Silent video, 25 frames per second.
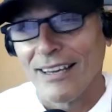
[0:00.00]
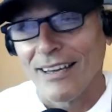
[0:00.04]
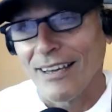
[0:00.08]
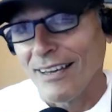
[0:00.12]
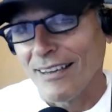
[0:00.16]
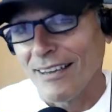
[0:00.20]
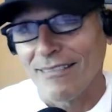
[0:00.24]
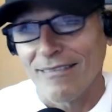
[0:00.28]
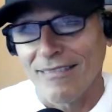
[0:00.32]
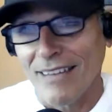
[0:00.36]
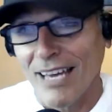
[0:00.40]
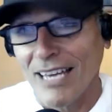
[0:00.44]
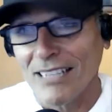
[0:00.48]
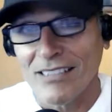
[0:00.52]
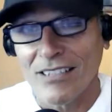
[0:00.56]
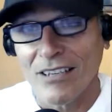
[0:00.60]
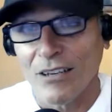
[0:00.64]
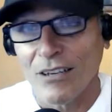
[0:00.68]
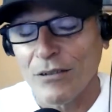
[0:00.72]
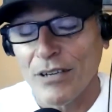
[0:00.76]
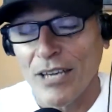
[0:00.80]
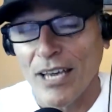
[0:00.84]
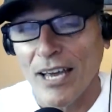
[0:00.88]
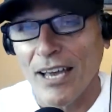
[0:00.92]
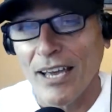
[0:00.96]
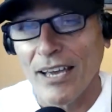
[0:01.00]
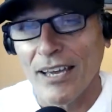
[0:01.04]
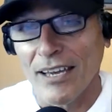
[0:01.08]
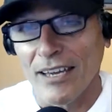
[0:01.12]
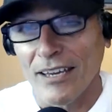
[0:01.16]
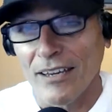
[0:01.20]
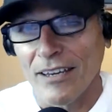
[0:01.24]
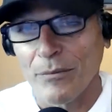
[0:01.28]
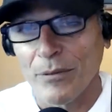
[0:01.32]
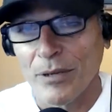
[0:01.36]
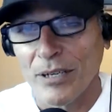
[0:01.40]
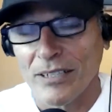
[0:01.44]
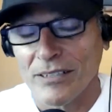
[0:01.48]
And that's
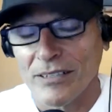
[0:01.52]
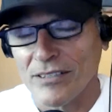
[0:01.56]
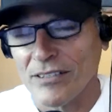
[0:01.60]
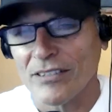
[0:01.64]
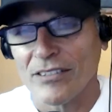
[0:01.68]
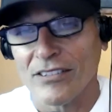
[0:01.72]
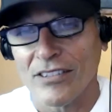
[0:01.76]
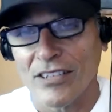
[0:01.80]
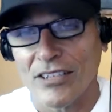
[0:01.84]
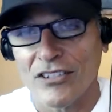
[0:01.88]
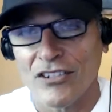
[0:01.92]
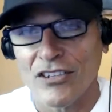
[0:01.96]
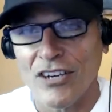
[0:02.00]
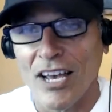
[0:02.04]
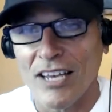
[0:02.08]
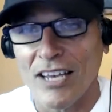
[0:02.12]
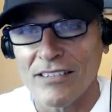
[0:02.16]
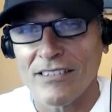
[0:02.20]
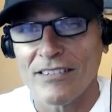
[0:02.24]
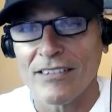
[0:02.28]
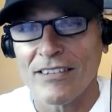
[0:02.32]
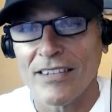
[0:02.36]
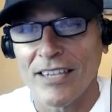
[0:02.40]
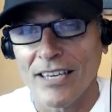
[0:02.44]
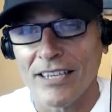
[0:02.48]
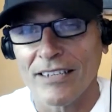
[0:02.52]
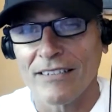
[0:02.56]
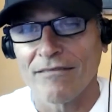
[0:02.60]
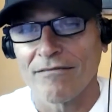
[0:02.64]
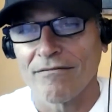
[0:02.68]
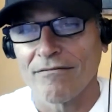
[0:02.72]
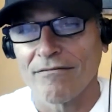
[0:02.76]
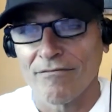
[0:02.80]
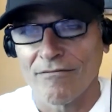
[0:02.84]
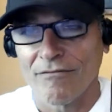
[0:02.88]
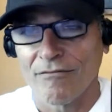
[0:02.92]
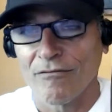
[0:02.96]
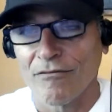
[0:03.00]
okay because it suggests that
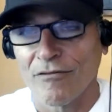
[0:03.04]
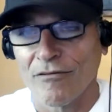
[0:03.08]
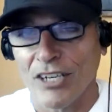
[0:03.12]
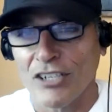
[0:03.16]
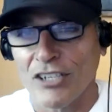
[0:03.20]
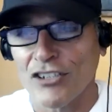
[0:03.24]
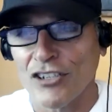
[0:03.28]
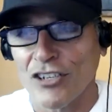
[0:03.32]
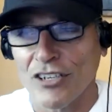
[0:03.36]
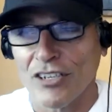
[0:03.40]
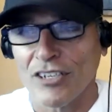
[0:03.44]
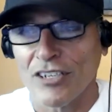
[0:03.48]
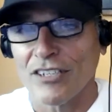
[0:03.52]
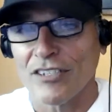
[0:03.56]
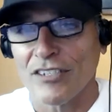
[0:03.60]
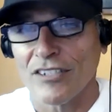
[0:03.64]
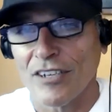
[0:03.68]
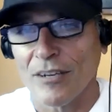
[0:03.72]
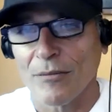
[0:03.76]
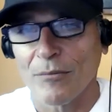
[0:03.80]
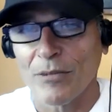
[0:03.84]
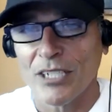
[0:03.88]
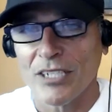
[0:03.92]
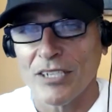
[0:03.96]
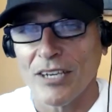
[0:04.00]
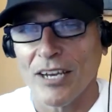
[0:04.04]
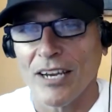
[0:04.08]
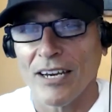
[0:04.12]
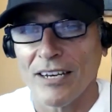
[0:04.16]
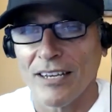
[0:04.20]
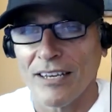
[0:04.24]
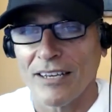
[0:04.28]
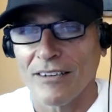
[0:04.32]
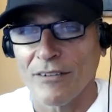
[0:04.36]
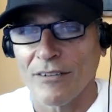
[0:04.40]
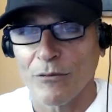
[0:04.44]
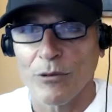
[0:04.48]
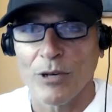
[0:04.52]
fiction is
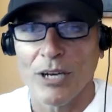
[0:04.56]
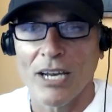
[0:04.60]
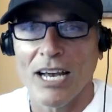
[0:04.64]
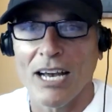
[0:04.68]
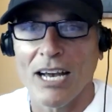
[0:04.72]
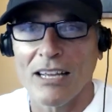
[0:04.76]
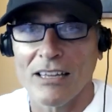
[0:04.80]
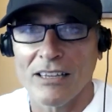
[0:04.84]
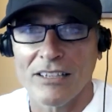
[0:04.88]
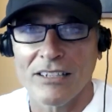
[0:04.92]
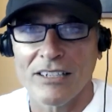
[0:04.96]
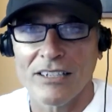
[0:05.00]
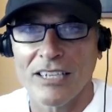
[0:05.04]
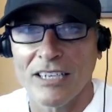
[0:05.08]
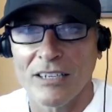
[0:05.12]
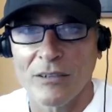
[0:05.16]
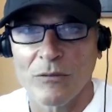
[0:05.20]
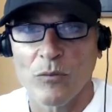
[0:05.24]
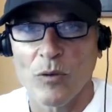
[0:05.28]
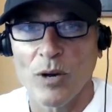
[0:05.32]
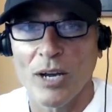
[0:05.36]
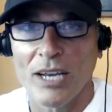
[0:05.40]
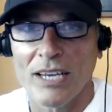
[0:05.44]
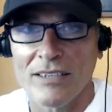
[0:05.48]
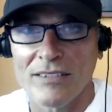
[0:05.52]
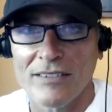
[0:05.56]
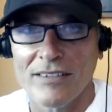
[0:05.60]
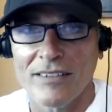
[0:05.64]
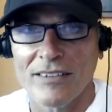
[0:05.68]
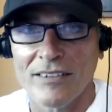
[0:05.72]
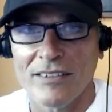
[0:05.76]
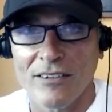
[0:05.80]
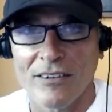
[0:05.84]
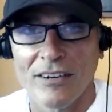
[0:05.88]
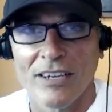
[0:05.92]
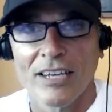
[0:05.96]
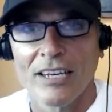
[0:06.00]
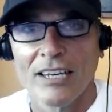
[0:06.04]
imitating reality in ways that
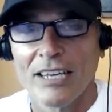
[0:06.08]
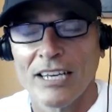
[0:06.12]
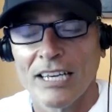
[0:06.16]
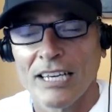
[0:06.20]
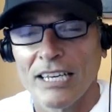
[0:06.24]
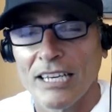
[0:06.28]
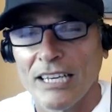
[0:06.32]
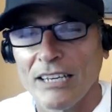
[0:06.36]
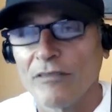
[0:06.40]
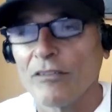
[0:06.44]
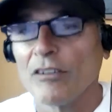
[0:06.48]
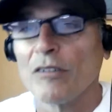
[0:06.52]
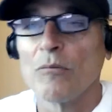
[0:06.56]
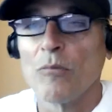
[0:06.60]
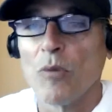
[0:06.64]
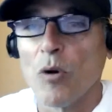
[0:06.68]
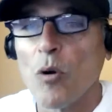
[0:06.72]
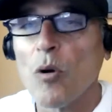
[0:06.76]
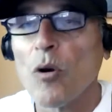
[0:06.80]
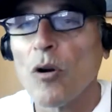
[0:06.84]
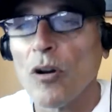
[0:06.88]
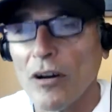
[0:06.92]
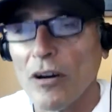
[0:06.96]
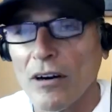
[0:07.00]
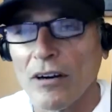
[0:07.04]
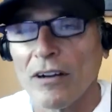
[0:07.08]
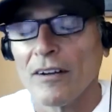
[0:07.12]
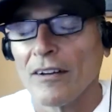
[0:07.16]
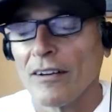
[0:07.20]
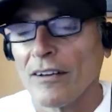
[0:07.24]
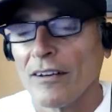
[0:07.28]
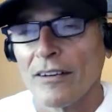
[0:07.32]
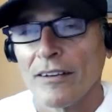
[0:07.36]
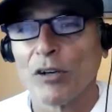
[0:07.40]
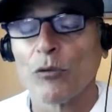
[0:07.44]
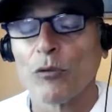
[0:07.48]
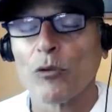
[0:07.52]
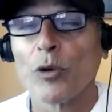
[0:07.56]
are even more
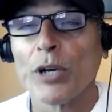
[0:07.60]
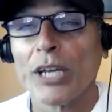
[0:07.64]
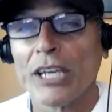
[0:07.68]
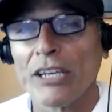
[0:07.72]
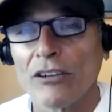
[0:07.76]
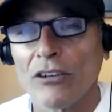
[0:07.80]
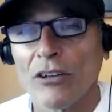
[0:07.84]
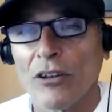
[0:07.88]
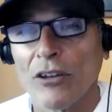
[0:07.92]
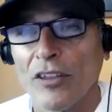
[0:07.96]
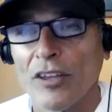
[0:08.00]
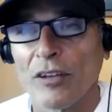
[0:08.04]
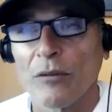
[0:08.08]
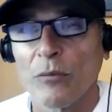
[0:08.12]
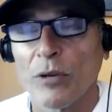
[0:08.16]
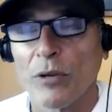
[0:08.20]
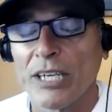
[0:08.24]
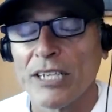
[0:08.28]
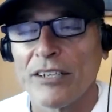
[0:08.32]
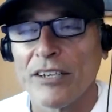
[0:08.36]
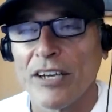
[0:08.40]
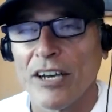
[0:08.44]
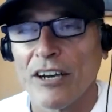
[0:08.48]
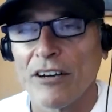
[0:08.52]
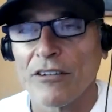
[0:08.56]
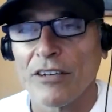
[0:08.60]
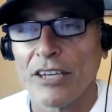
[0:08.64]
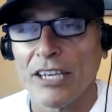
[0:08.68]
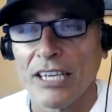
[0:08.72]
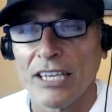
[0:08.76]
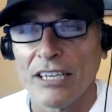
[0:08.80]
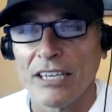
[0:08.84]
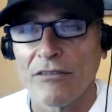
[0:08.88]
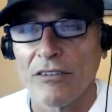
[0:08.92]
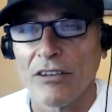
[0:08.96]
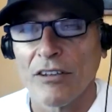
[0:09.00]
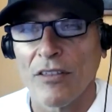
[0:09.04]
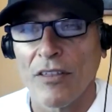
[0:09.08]
real than we dare to
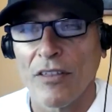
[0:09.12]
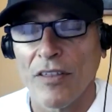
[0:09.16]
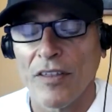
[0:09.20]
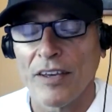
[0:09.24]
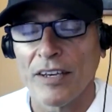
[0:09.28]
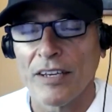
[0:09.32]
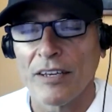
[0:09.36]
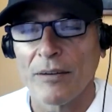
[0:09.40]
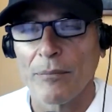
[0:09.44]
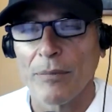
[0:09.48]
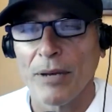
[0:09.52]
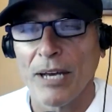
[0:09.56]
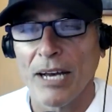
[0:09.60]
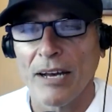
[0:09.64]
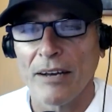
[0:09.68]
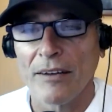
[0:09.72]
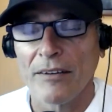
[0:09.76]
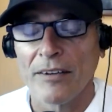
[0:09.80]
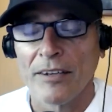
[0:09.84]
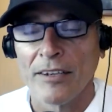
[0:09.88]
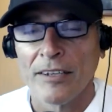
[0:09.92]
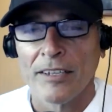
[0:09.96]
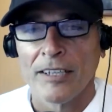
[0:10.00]
even think about.